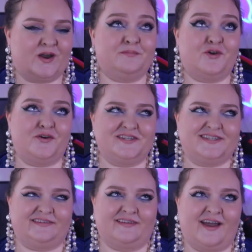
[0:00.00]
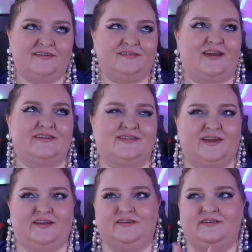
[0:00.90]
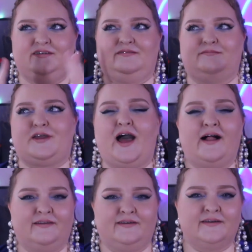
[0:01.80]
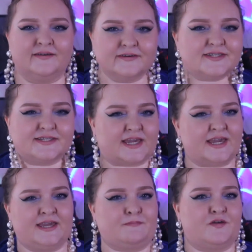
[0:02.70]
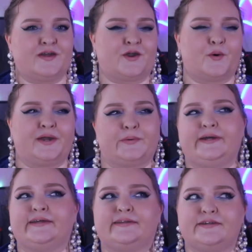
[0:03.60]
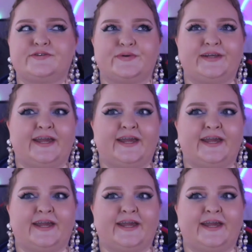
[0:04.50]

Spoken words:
I'm noticing that as like a color scheme that they're going with. It's really